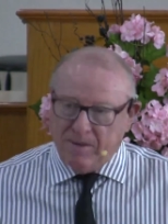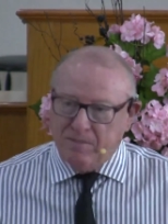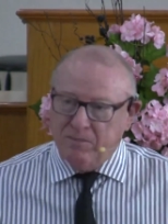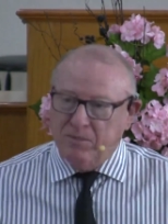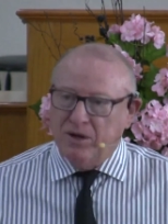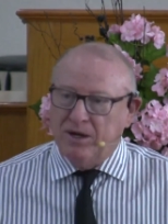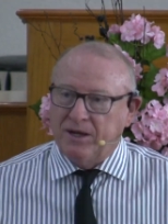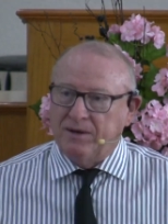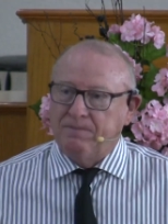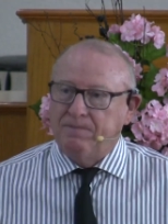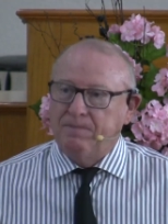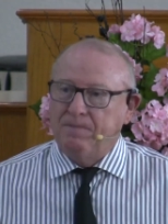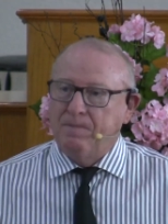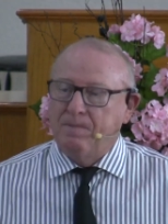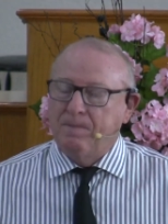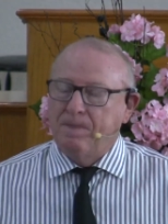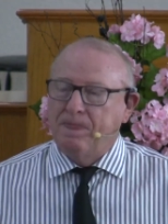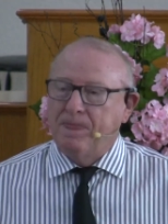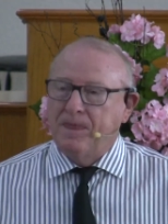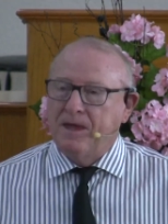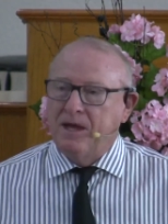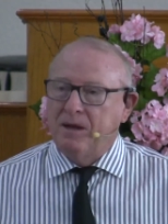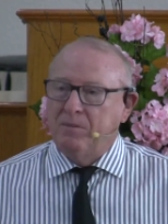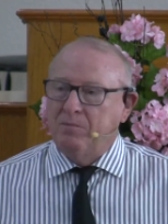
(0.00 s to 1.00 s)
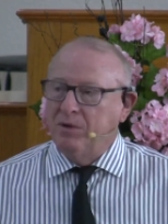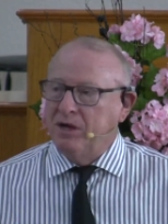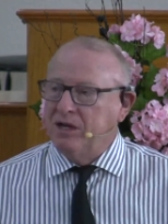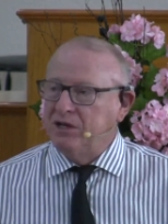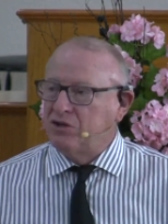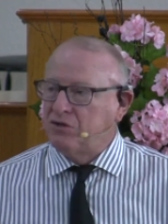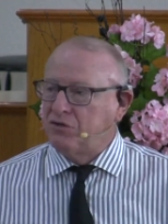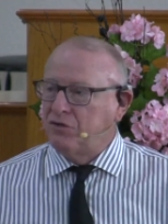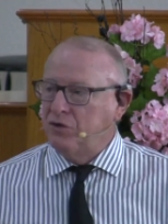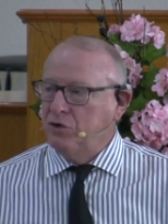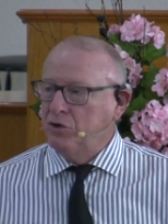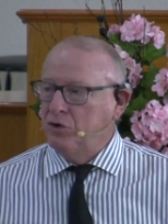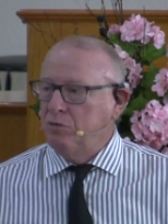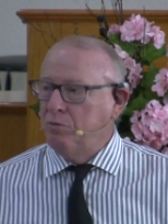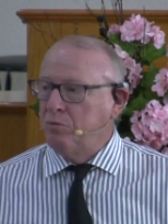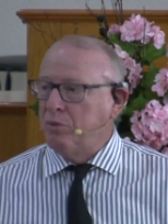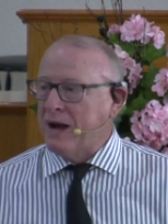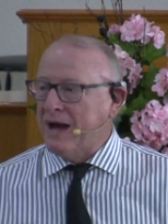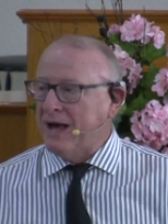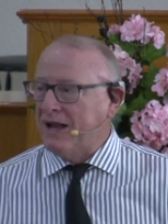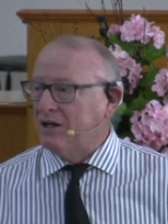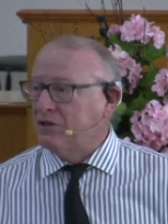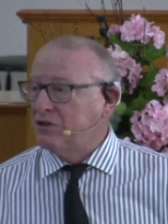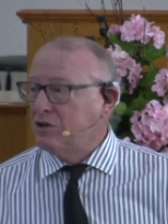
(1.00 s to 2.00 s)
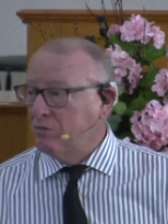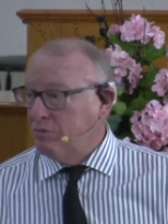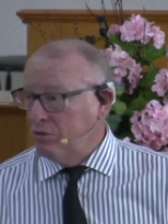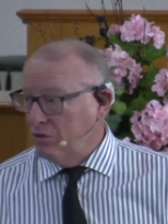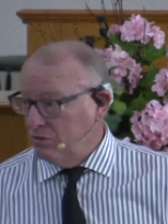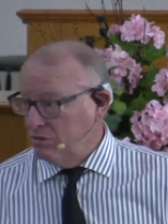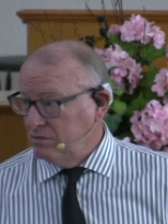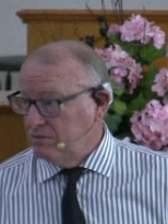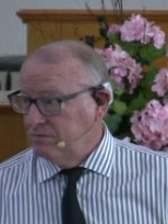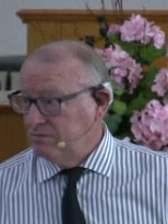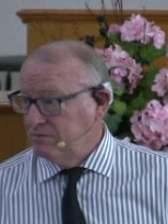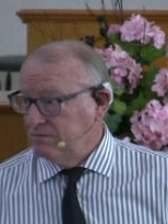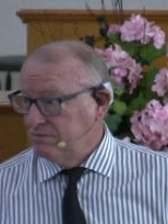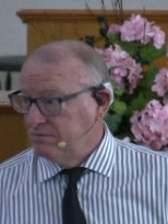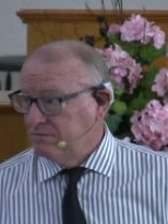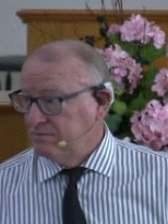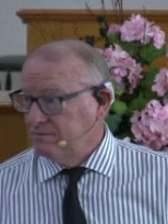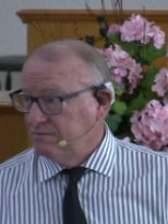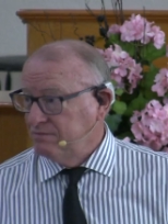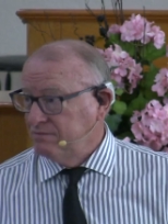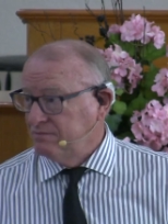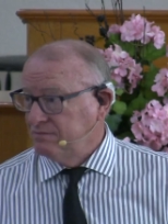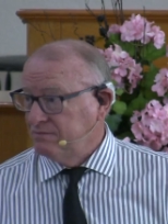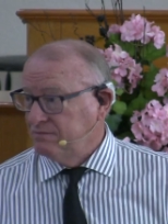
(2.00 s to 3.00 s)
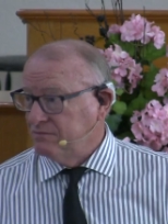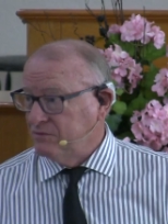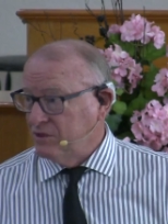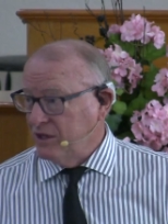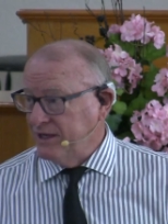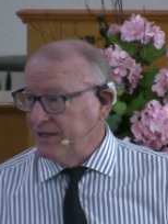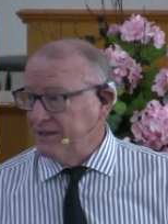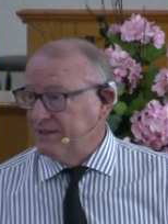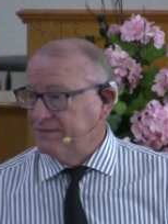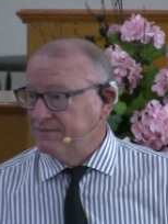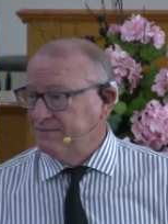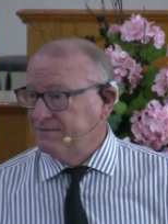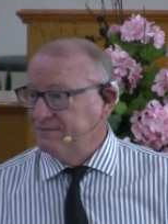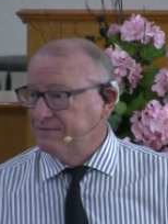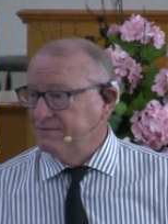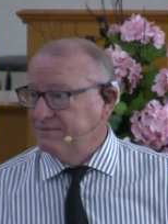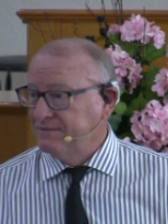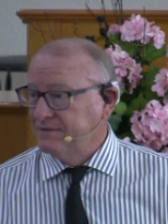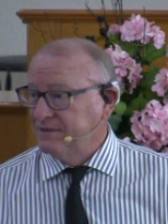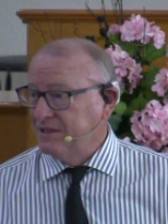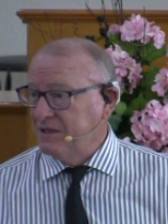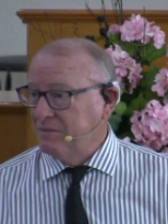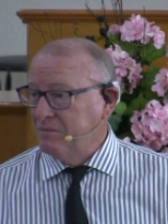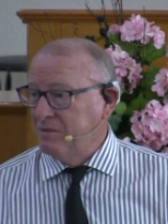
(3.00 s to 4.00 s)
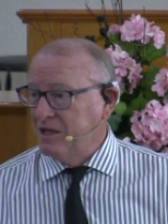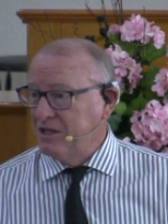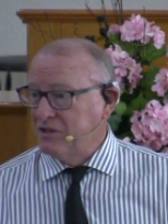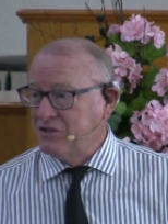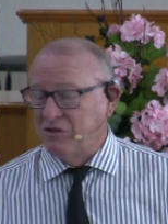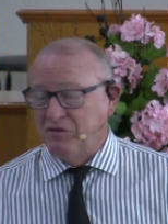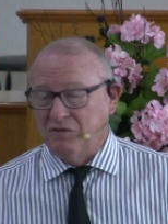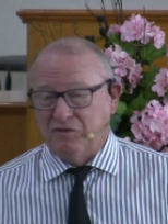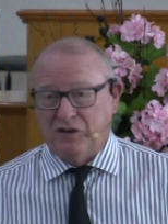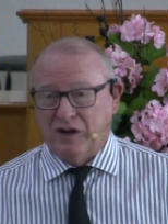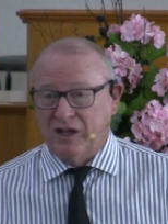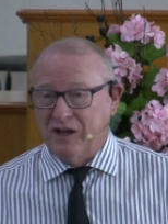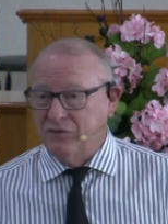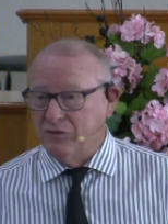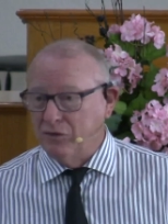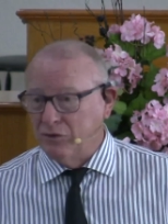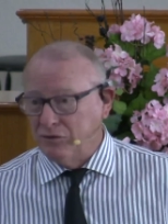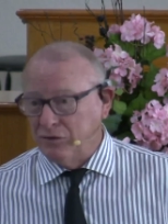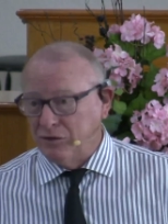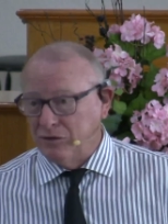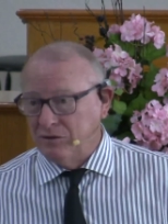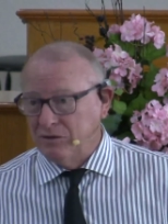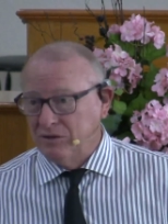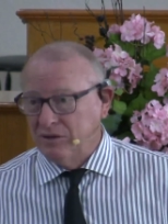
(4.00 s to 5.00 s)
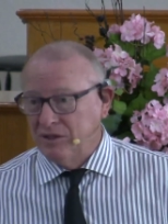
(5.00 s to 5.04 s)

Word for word: But it makes food palatable, right? It makes it flavorful.